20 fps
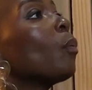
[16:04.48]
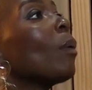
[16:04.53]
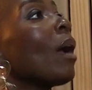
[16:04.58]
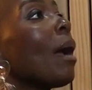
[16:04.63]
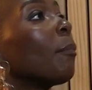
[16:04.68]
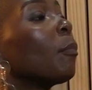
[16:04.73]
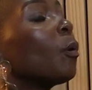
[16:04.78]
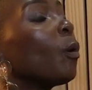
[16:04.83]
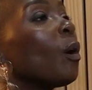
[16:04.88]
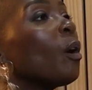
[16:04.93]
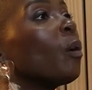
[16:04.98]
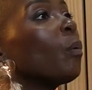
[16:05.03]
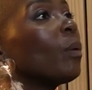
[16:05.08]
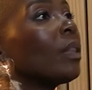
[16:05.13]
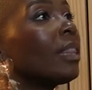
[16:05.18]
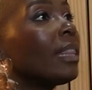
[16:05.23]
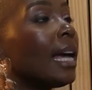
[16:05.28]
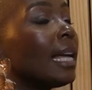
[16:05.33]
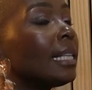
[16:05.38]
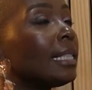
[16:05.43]
So where I'm going
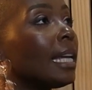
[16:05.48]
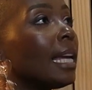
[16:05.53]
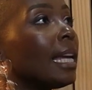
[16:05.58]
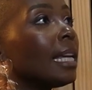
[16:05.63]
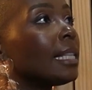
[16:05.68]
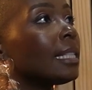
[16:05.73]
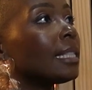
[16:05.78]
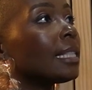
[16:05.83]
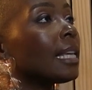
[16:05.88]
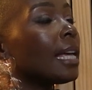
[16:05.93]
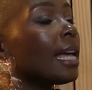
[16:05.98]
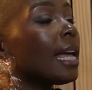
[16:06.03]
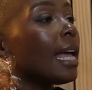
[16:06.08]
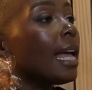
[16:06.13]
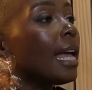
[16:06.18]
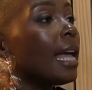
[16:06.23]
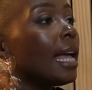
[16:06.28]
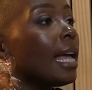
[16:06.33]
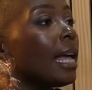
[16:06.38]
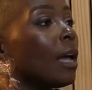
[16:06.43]
with that is,
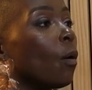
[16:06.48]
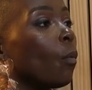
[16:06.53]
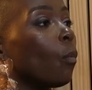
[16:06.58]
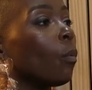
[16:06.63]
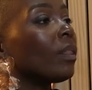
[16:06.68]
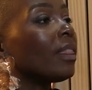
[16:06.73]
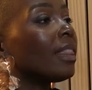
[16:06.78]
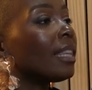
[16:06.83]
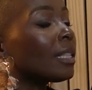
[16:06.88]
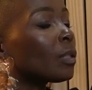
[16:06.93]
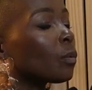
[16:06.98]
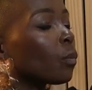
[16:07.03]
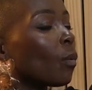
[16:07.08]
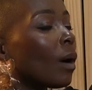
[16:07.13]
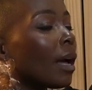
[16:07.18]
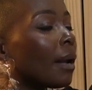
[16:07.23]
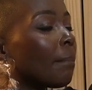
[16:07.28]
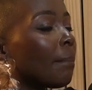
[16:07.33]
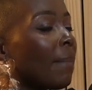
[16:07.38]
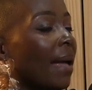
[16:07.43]
with this
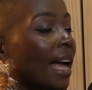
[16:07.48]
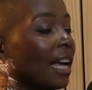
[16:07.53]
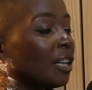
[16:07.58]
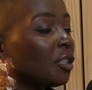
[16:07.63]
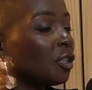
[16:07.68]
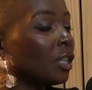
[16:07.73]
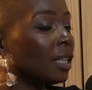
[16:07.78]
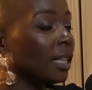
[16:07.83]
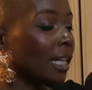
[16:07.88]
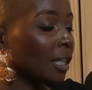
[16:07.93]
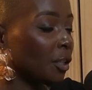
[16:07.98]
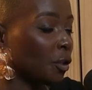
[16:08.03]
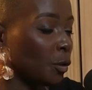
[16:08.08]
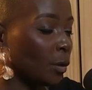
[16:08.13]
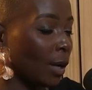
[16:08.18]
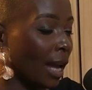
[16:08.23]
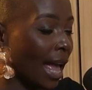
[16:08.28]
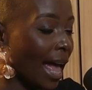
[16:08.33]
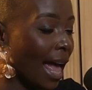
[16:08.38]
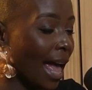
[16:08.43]
one passion
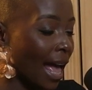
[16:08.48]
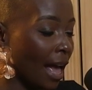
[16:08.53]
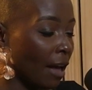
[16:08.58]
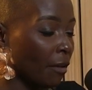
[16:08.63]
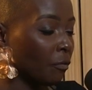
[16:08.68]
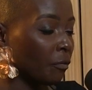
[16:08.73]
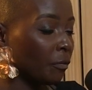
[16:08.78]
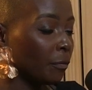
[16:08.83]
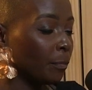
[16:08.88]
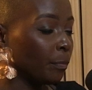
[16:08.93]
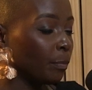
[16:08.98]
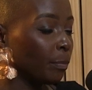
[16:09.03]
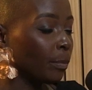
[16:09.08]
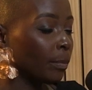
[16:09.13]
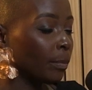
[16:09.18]
that you have,